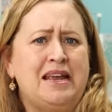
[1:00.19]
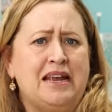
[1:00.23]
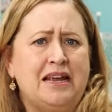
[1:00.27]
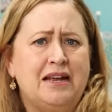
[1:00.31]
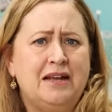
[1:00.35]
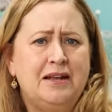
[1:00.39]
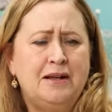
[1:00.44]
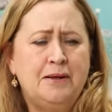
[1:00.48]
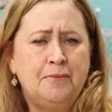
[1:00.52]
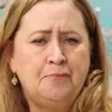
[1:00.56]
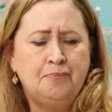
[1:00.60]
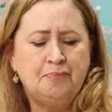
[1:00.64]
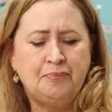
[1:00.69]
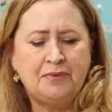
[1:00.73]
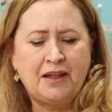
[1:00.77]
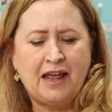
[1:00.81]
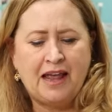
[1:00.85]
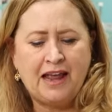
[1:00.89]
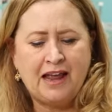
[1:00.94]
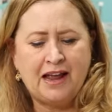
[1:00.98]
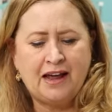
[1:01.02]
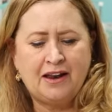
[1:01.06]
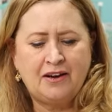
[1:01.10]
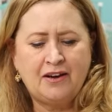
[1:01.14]
me.
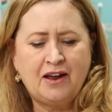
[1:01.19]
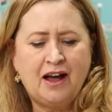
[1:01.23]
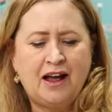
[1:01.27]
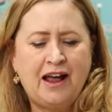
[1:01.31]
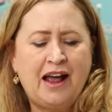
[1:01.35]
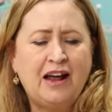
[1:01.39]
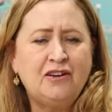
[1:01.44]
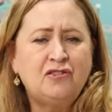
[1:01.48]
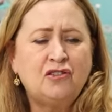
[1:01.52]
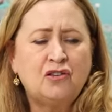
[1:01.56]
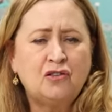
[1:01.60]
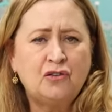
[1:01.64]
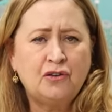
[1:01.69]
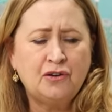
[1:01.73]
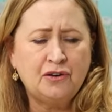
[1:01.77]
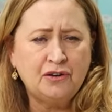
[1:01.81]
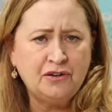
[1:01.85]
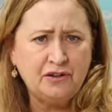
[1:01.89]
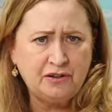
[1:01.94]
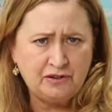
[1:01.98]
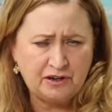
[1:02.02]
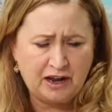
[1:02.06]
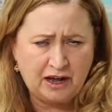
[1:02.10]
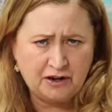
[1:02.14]
And I had to
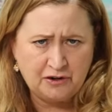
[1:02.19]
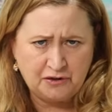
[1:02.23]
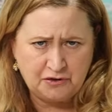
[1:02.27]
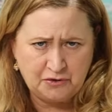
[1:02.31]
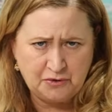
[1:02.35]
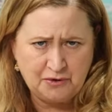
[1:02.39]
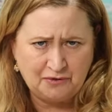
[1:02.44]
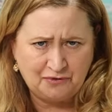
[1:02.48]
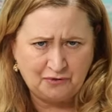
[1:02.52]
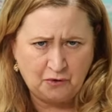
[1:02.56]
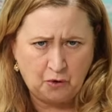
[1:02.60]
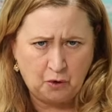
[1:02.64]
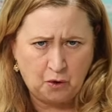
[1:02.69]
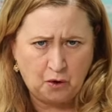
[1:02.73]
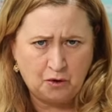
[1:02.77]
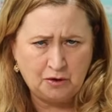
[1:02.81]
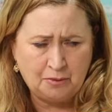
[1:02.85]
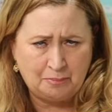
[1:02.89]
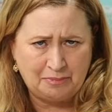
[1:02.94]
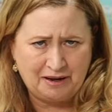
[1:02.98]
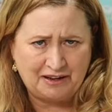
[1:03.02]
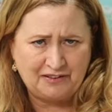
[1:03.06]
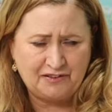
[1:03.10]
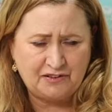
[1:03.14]
learn how to do a
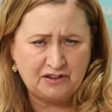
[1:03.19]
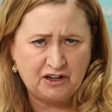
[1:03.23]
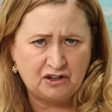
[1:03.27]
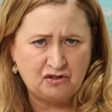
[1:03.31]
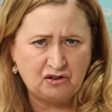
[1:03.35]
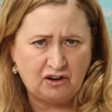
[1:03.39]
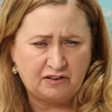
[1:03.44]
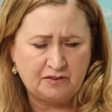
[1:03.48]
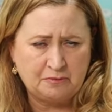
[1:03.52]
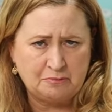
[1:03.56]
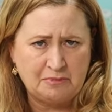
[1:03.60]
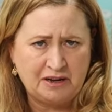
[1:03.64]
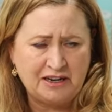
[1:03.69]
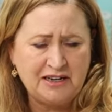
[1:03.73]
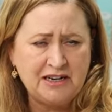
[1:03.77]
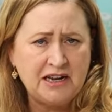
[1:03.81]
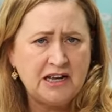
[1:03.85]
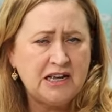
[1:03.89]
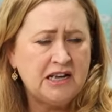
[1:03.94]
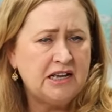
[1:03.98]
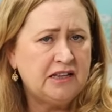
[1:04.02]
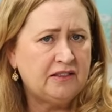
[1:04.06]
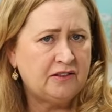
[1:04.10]
full bust adjustment.